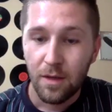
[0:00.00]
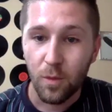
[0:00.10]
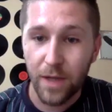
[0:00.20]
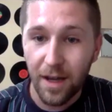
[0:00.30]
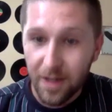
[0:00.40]

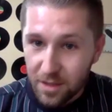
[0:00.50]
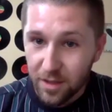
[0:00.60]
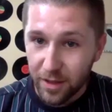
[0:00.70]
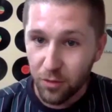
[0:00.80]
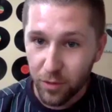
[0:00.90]
We got into
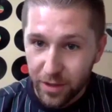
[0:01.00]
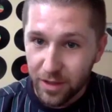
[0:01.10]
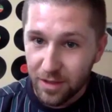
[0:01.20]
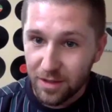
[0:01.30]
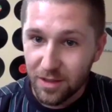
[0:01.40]
like
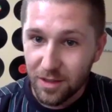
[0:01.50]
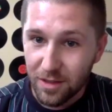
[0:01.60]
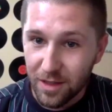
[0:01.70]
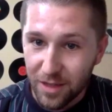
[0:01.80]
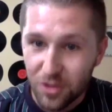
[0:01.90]
really
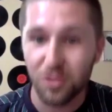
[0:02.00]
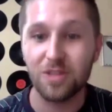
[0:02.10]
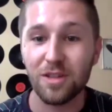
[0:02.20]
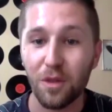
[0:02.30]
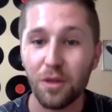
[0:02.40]

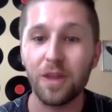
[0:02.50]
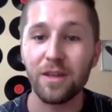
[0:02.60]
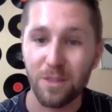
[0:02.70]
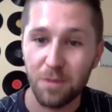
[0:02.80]
interesting things